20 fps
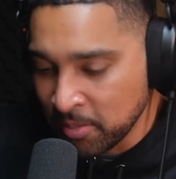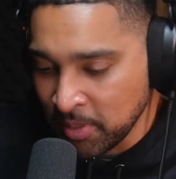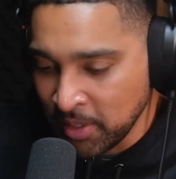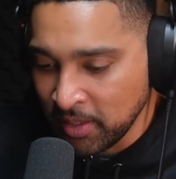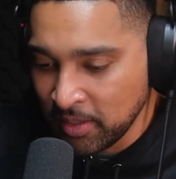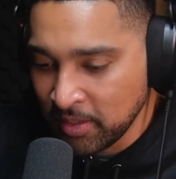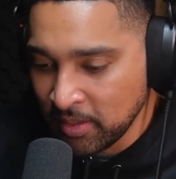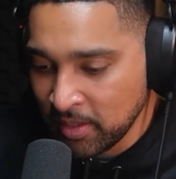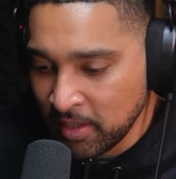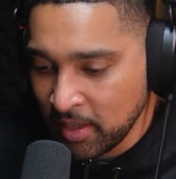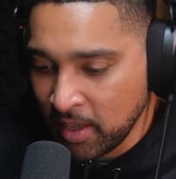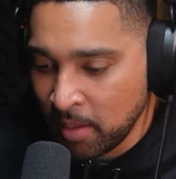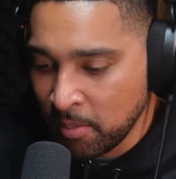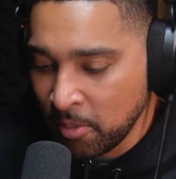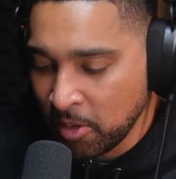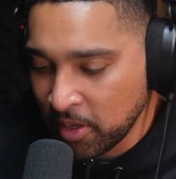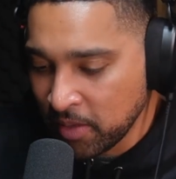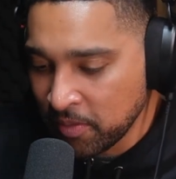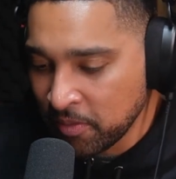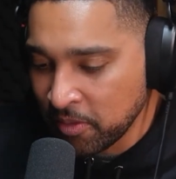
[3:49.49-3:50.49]
me. I'm
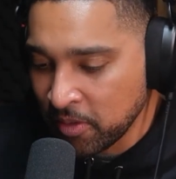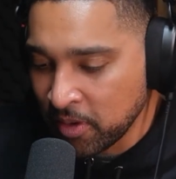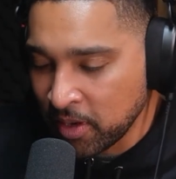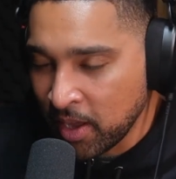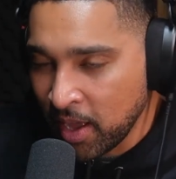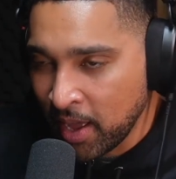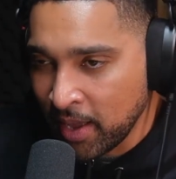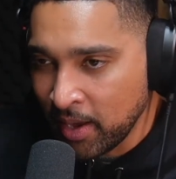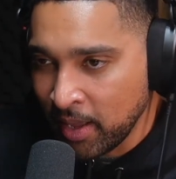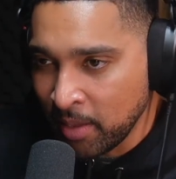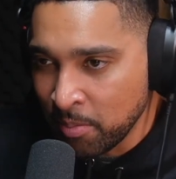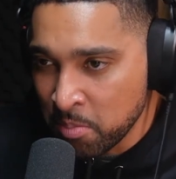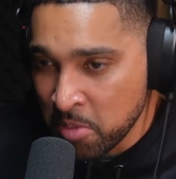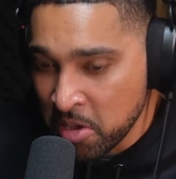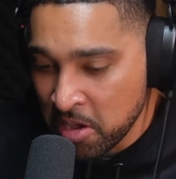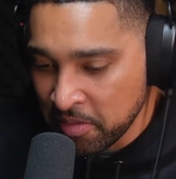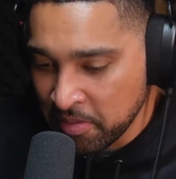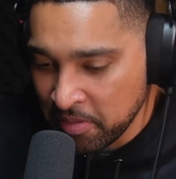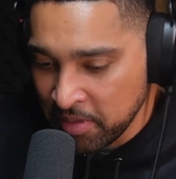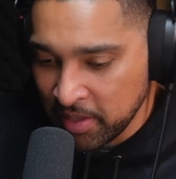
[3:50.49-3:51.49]
looking for a guy named
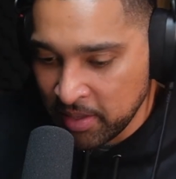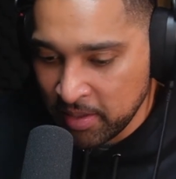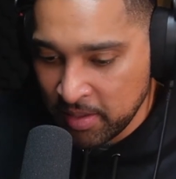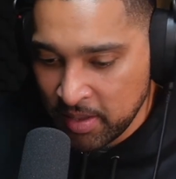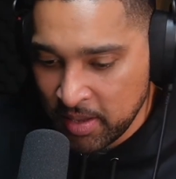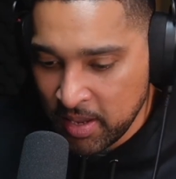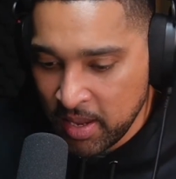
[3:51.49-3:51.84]
Murphy."